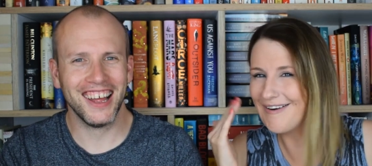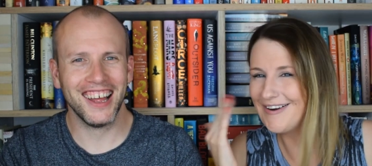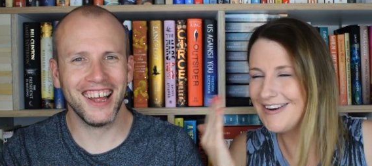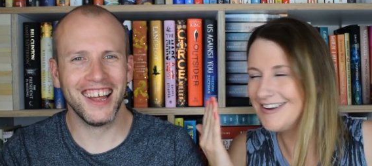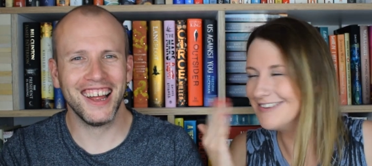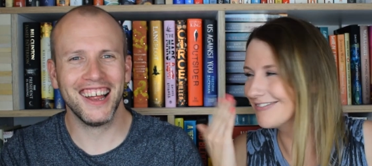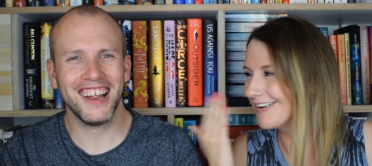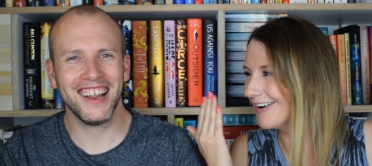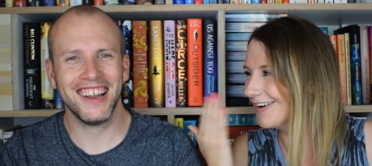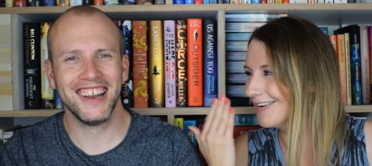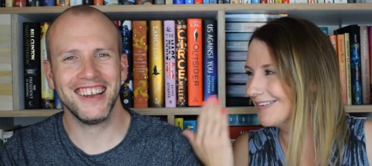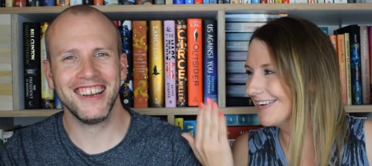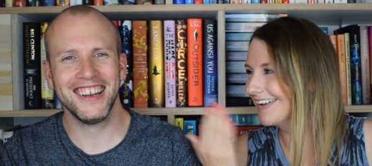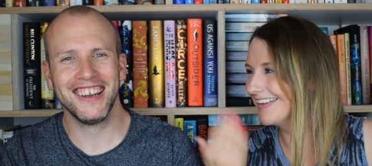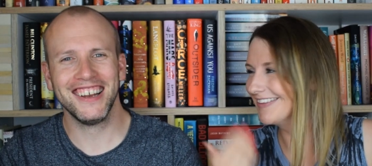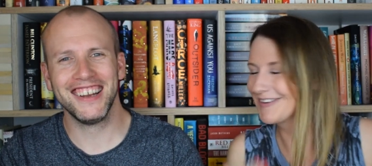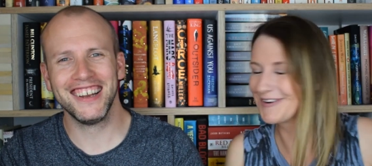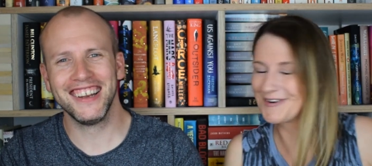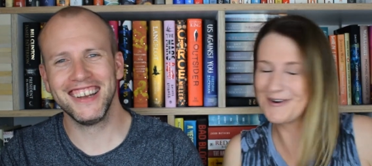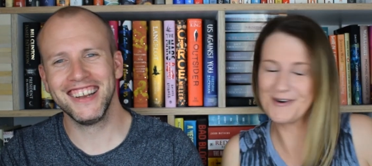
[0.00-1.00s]
Speaker 1: eye roll in
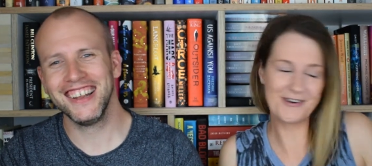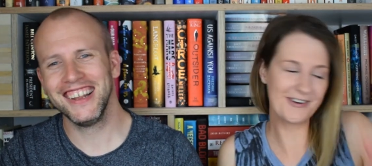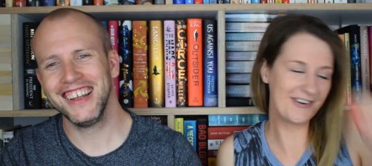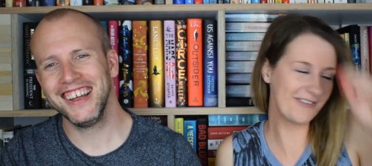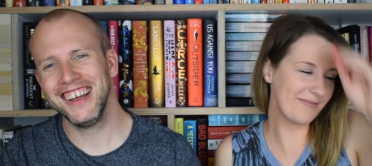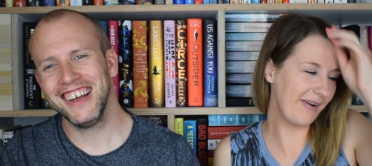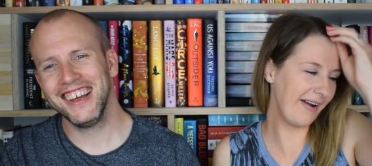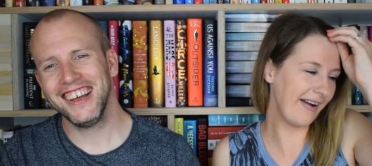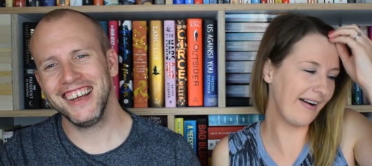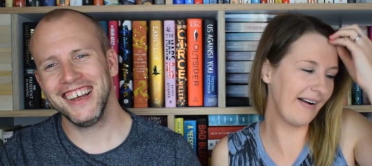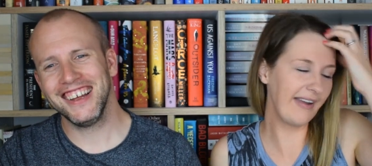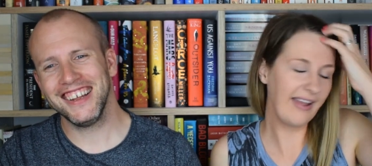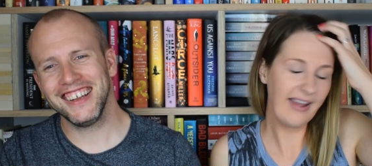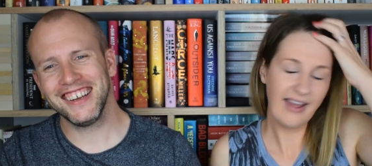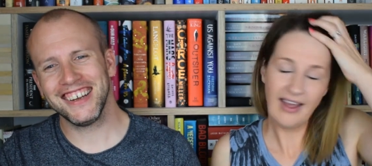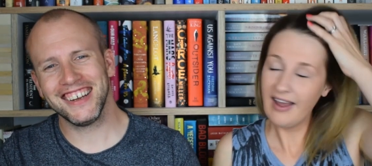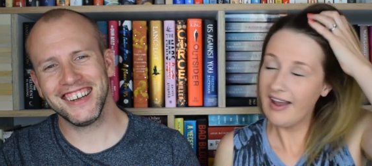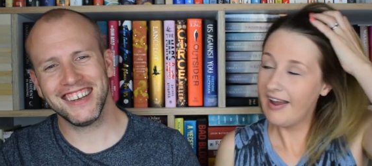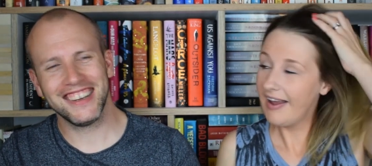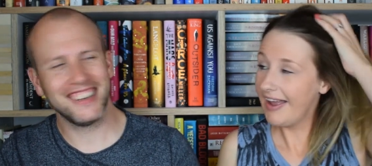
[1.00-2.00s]
the corner of my eye.
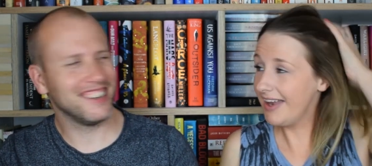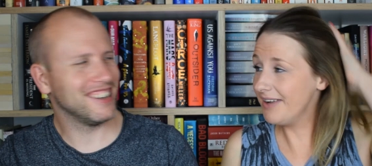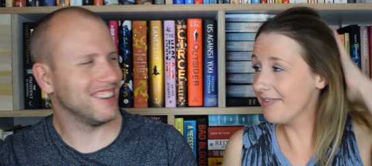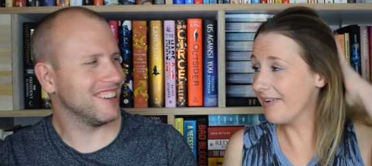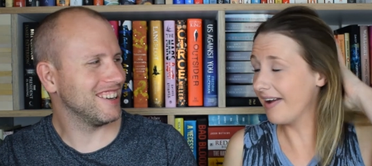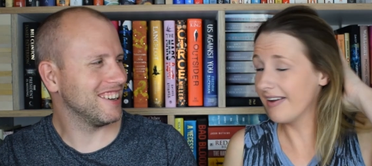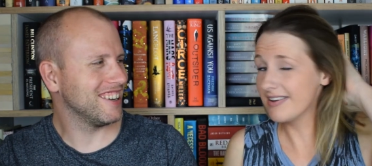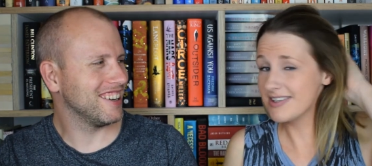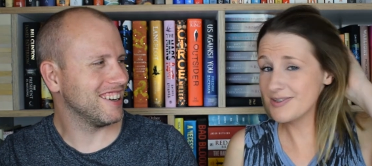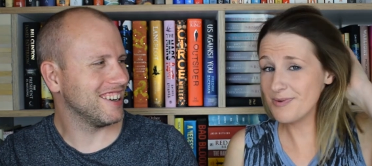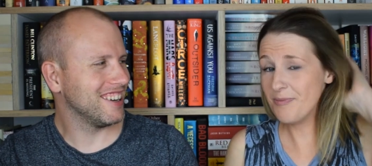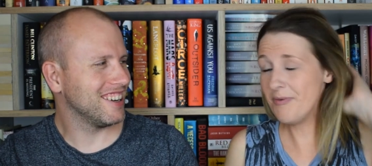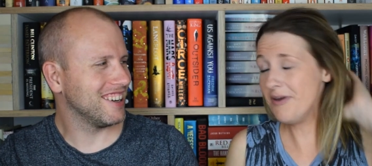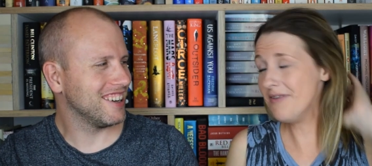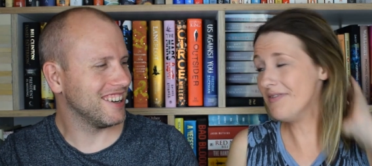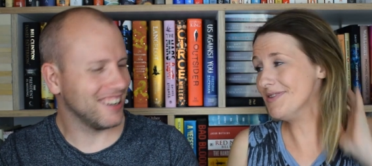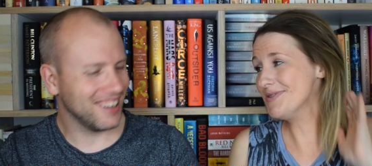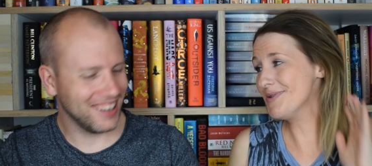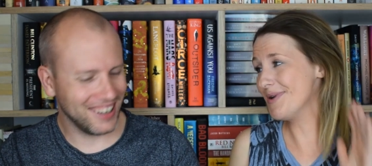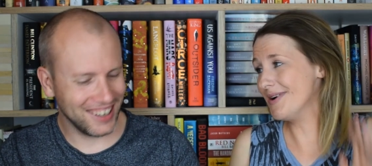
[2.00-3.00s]
Anyway, should we move
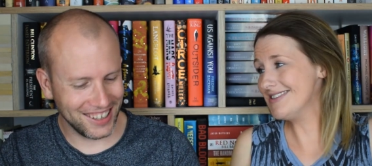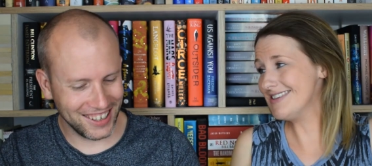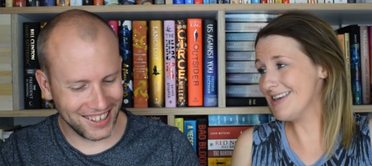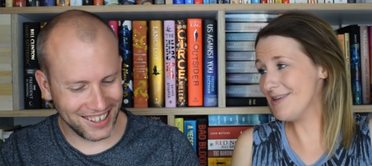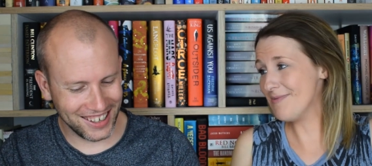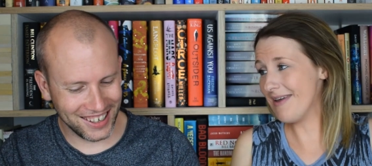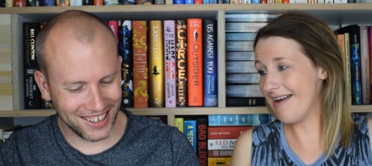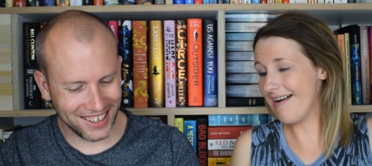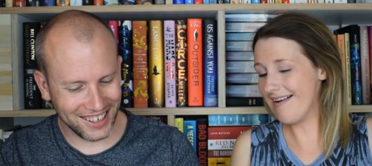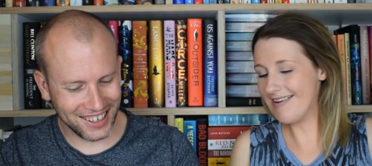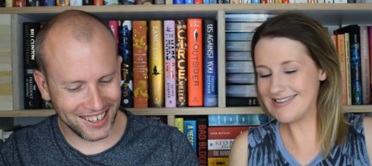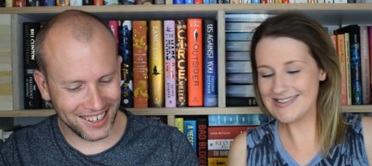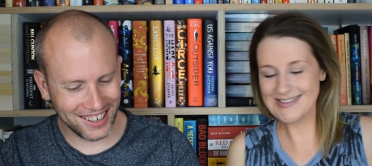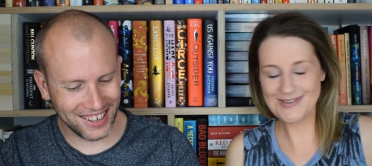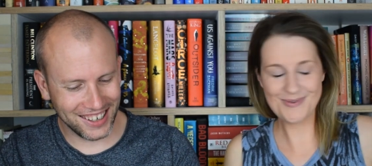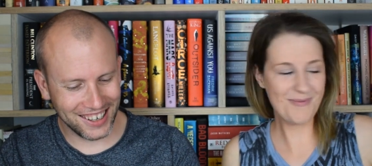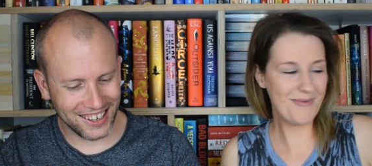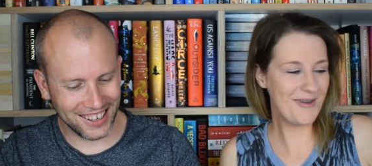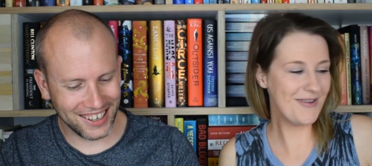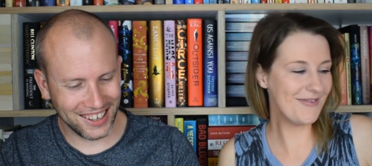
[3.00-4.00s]
on to our TBRs?
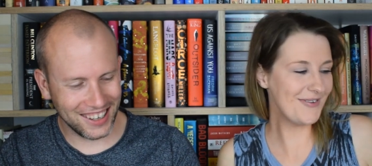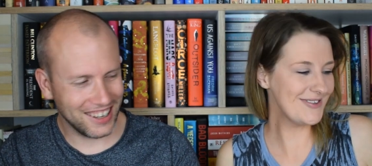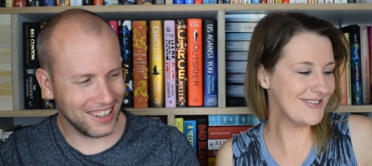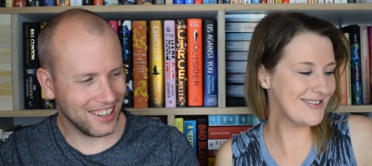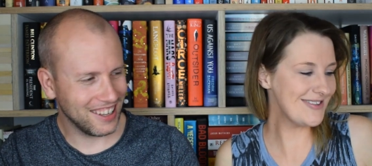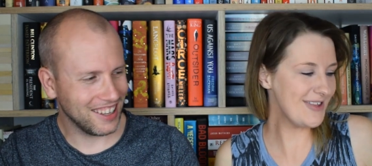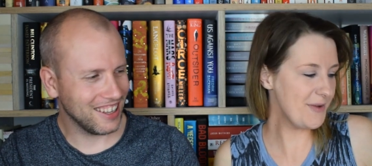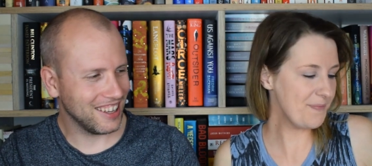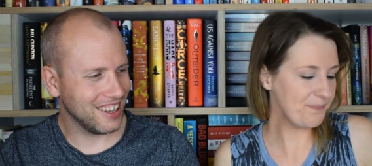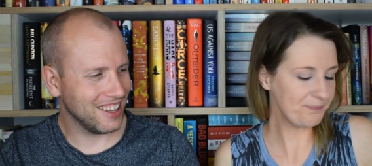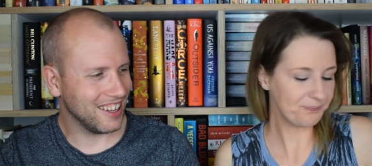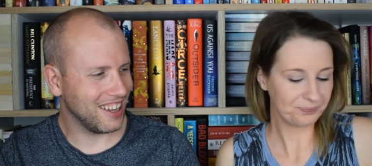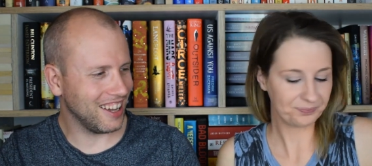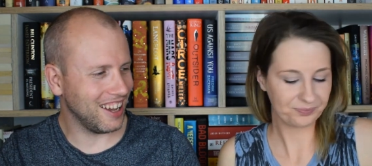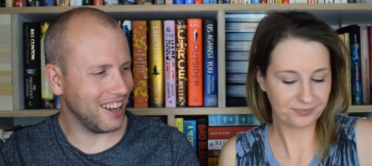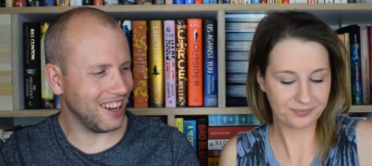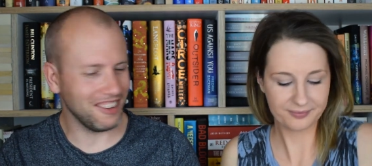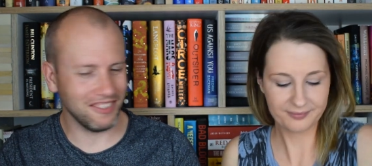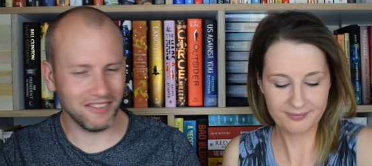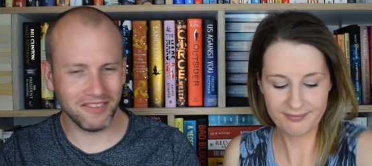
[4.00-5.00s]
Should we move on to them?
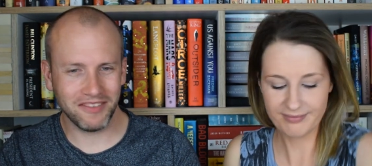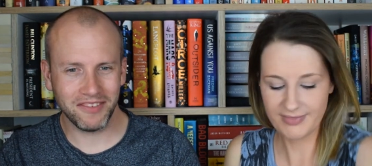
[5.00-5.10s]
Yeah.